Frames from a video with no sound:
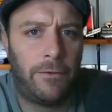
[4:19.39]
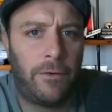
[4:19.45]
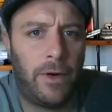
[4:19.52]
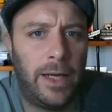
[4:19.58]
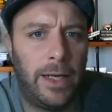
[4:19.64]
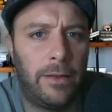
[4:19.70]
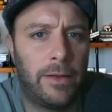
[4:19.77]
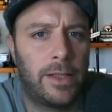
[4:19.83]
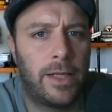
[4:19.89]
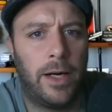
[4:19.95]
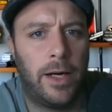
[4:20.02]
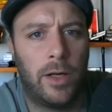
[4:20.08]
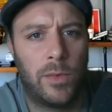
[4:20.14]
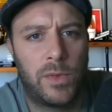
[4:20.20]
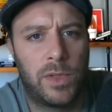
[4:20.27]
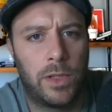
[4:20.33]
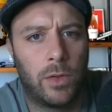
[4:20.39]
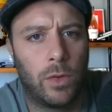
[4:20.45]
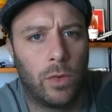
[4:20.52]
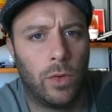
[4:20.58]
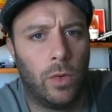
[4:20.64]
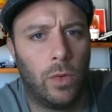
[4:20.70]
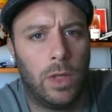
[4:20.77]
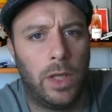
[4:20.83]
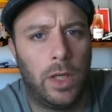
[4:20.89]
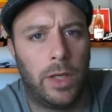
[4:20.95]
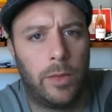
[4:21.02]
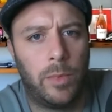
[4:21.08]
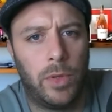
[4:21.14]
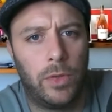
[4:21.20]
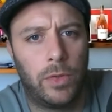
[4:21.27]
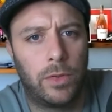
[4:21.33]
any of the startups that don't know a lot
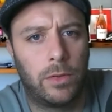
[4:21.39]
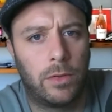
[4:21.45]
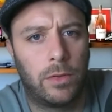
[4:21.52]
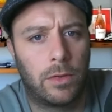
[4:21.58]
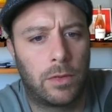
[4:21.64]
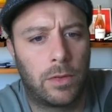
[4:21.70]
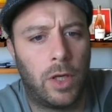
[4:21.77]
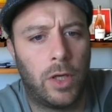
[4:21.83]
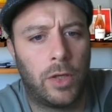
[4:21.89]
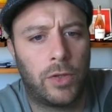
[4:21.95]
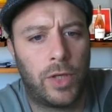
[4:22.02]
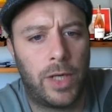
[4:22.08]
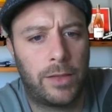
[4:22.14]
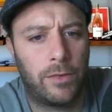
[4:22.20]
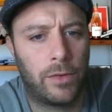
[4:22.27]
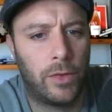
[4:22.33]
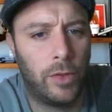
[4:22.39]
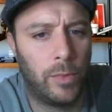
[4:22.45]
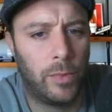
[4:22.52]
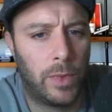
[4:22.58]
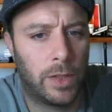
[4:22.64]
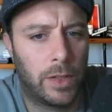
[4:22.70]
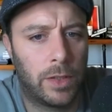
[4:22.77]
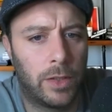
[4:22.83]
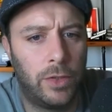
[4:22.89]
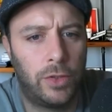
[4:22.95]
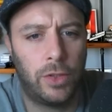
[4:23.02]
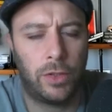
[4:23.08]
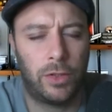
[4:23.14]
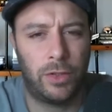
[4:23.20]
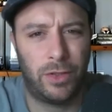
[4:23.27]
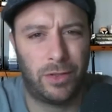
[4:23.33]
about contract recruitment, could
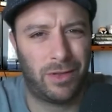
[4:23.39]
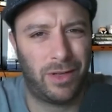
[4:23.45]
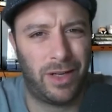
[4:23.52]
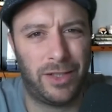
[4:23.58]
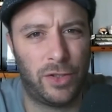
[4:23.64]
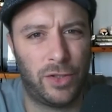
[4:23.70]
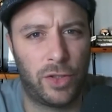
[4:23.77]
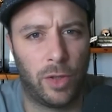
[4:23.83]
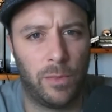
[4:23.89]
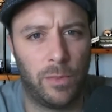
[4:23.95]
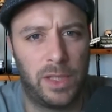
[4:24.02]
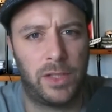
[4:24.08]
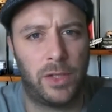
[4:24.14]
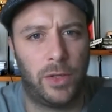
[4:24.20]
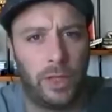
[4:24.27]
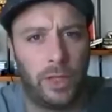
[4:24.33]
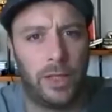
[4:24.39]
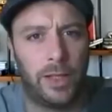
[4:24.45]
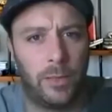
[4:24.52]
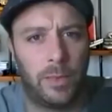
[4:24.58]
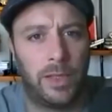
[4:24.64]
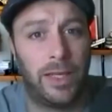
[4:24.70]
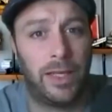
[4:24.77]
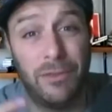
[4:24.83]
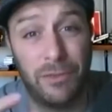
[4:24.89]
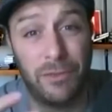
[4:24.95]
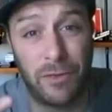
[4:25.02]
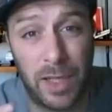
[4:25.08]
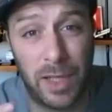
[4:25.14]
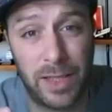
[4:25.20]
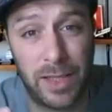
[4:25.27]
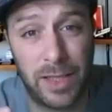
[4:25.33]
you could I just dumb this down a little bit, even for
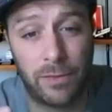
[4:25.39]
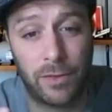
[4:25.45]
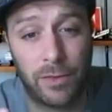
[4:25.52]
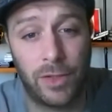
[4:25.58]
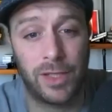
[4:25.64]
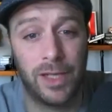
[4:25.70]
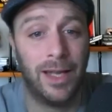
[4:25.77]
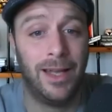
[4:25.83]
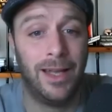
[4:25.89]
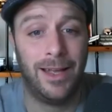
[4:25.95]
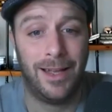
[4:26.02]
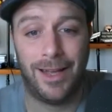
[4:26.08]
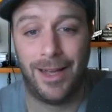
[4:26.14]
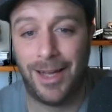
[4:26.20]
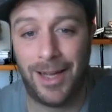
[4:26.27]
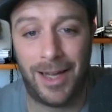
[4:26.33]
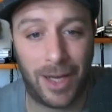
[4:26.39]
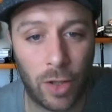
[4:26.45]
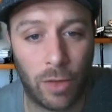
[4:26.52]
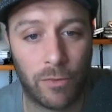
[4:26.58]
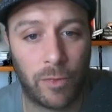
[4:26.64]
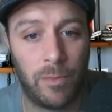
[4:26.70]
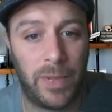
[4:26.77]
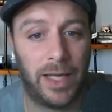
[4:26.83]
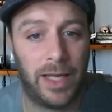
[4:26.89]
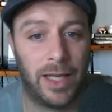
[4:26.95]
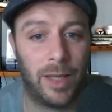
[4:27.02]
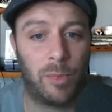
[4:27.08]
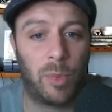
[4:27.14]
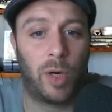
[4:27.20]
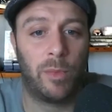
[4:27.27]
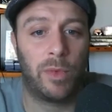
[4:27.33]
myself, because I come from mainly a
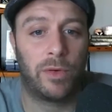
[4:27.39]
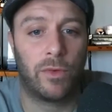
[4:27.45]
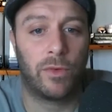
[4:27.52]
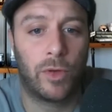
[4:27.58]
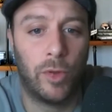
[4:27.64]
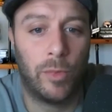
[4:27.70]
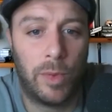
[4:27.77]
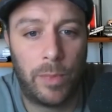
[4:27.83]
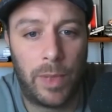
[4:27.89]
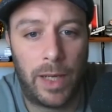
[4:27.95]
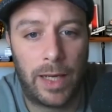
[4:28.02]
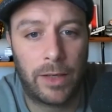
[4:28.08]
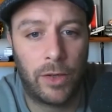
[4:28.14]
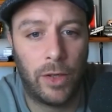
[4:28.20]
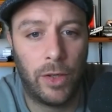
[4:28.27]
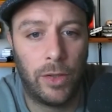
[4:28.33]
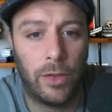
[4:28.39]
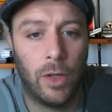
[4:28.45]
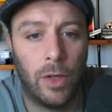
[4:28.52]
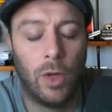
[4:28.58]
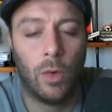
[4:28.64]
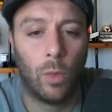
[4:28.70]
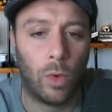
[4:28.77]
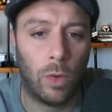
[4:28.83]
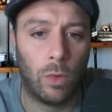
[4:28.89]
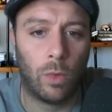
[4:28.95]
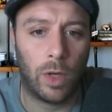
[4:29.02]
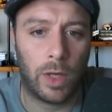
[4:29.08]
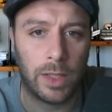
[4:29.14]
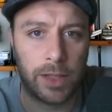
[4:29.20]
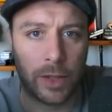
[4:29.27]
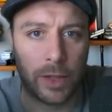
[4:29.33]
permanent recruitment background. What
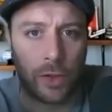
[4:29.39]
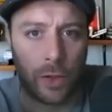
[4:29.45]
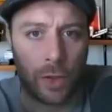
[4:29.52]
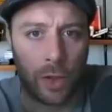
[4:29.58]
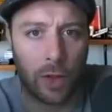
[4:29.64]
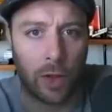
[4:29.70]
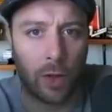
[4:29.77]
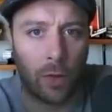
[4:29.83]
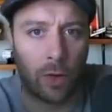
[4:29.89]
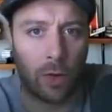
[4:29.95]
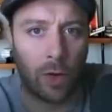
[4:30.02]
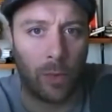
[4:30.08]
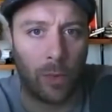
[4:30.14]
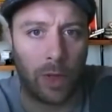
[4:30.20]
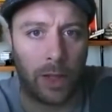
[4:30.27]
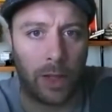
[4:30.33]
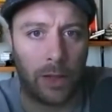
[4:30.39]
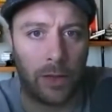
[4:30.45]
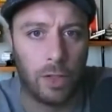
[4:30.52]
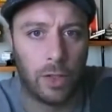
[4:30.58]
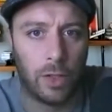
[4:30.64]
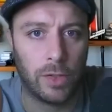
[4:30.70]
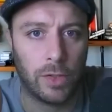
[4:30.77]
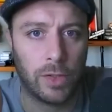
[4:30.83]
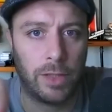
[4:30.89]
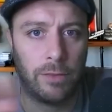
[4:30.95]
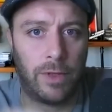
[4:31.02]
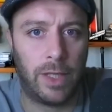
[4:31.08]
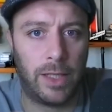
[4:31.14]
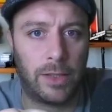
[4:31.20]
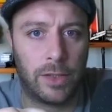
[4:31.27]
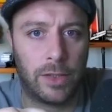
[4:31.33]
what is it your company does in
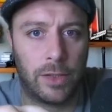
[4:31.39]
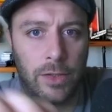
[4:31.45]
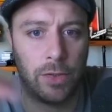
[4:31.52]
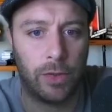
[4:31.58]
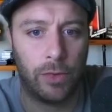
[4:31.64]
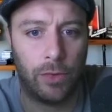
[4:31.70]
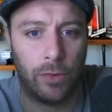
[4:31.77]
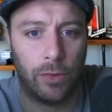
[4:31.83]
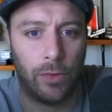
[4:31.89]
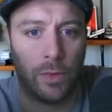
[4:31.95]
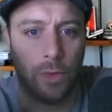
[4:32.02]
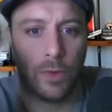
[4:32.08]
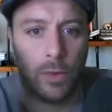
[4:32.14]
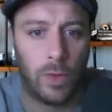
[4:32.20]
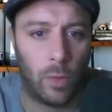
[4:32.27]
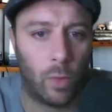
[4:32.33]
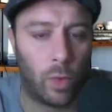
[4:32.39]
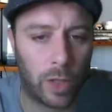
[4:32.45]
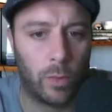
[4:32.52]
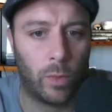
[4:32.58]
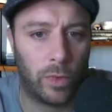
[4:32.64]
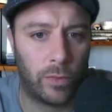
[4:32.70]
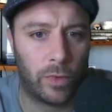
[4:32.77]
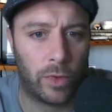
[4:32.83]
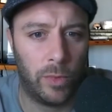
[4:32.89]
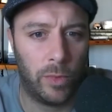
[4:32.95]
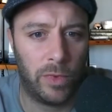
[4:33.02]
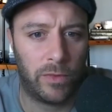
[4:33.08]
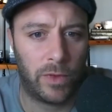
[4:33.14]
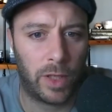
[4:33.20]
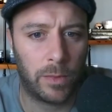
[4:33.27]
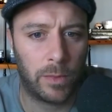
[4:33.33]
relation to working with
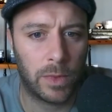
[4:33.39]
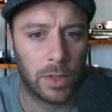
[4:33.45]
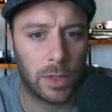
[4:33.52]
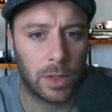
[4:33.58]
recruitment firms?